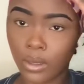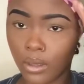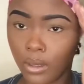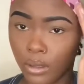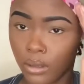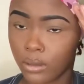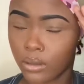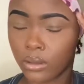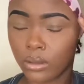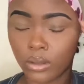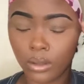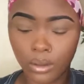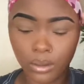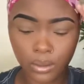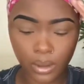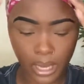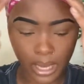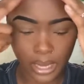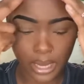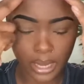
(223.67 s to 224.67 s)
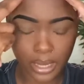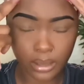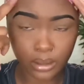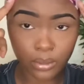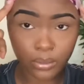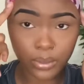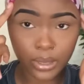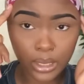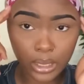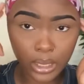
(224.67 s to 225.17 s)
So I kind of
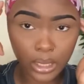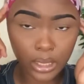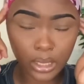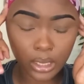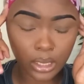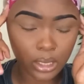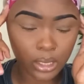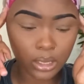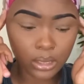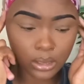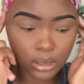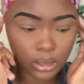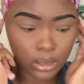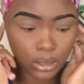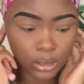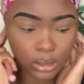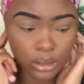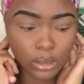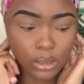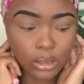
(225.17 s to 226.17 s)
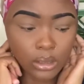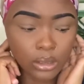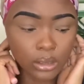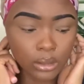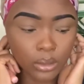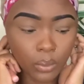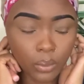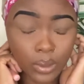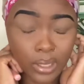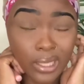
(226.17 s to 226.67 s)
went ahead and did the
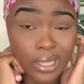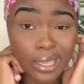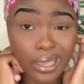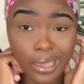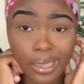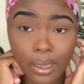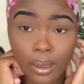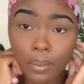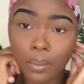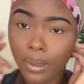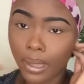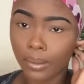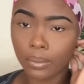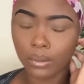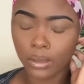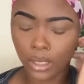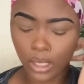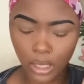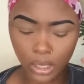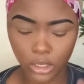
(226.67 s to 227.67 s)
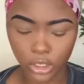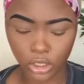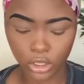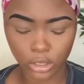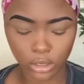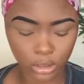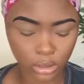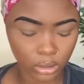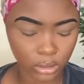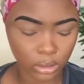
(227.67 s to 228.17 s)
wig cap
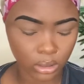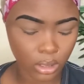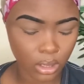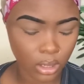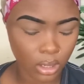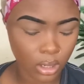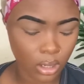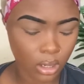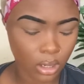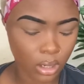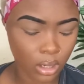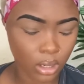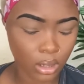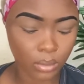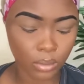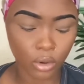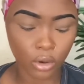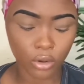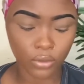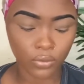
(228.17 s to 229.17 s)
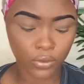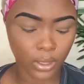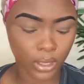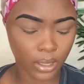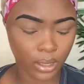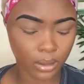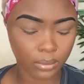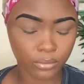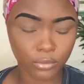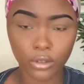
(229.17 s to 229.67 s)
application off
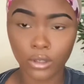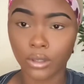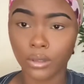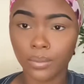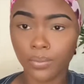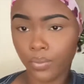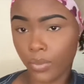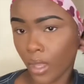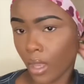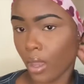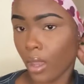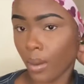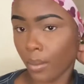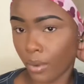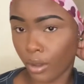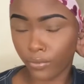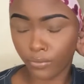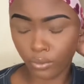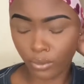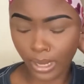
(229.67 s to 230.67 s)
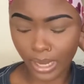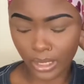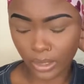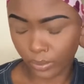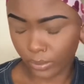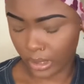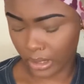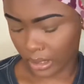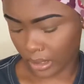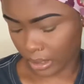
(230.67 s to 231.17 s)
camera, but if you guys want
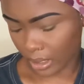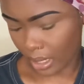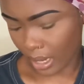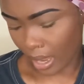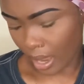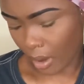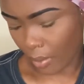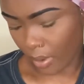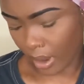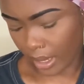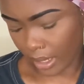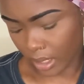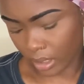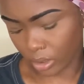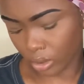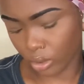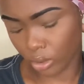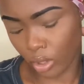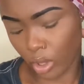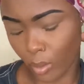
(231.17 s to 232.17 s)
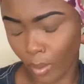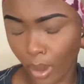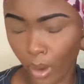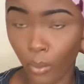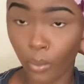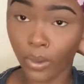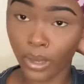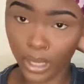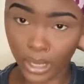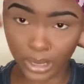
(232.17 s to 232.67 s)
to see how I install my
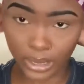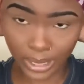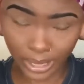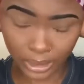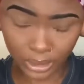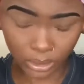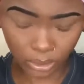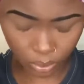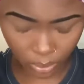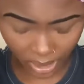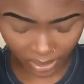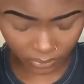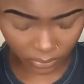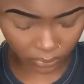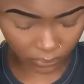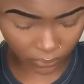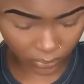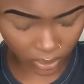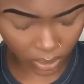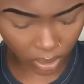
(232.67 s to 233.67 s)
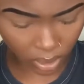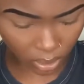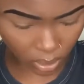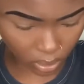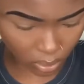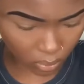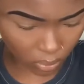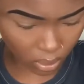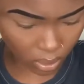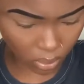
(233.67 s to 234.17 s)
wigs, I do have a
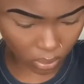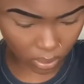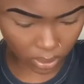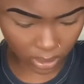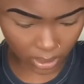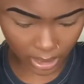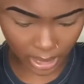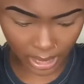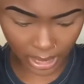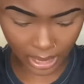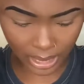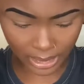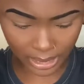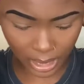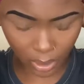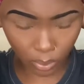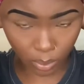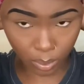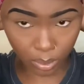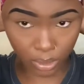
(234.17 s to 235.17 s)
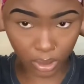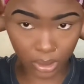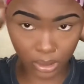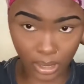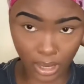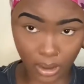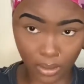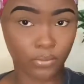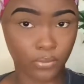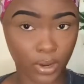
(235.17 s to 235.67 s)
video on that, and I will put that
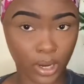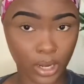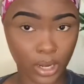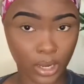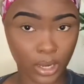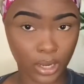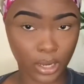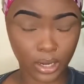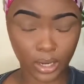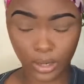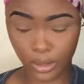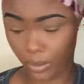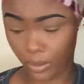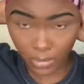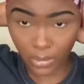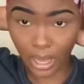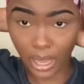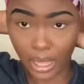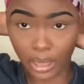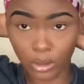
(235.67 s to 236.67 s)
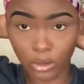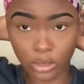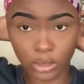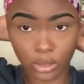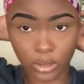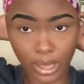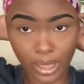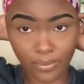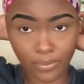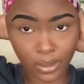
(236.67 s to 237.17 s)
right here. I'll also
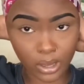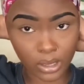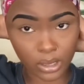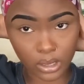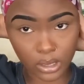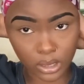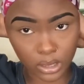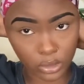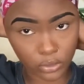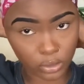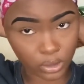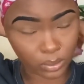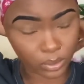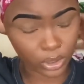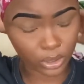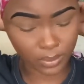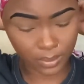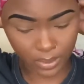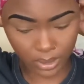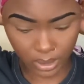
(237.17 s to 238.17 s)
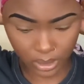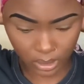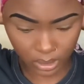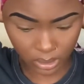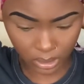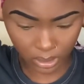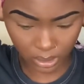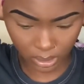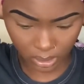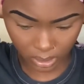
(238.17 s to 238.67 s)
have it in the description
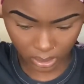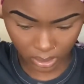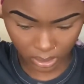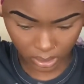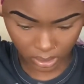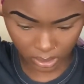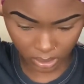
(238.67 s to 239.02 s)
box.